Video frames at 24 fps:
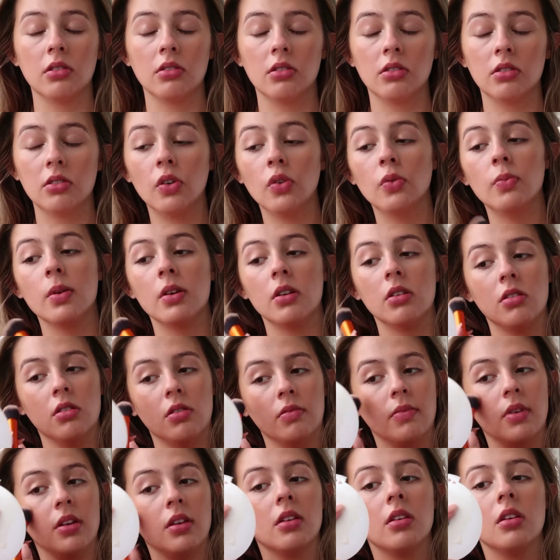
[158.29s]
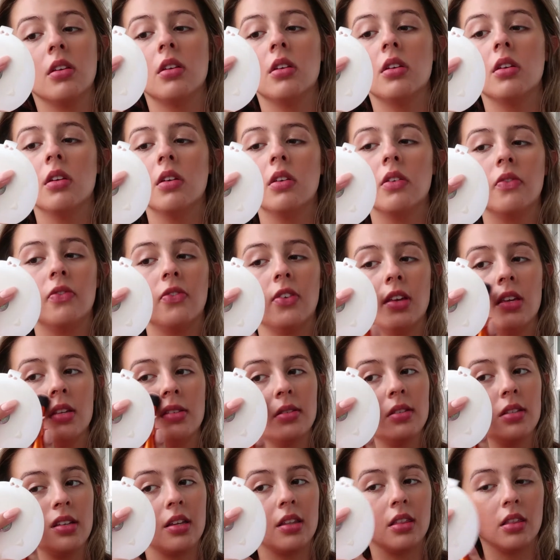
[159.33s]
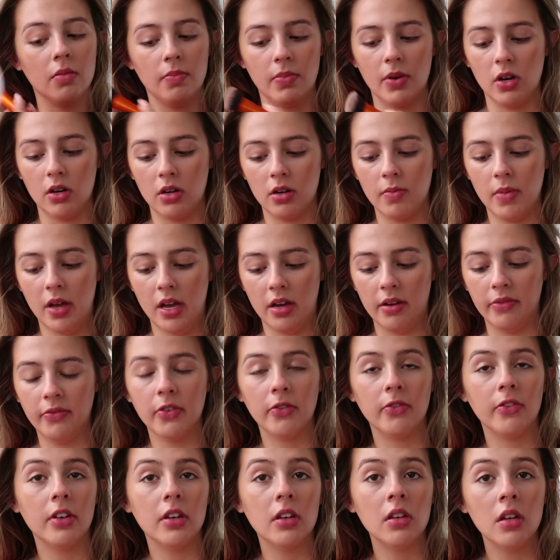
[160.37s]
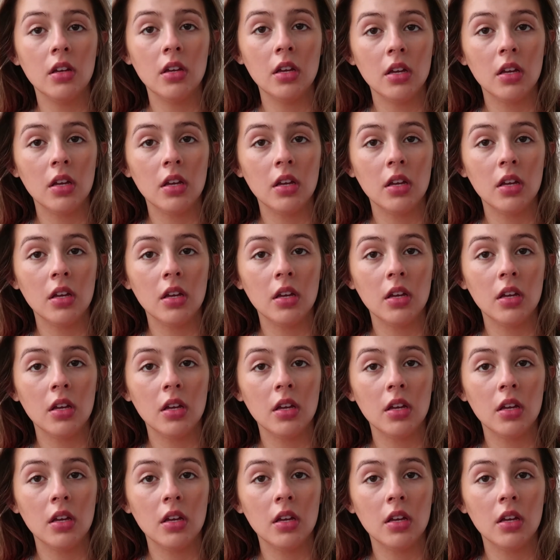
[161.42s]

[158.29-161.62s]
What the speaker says: so burnt on my face, like the bottom half of it.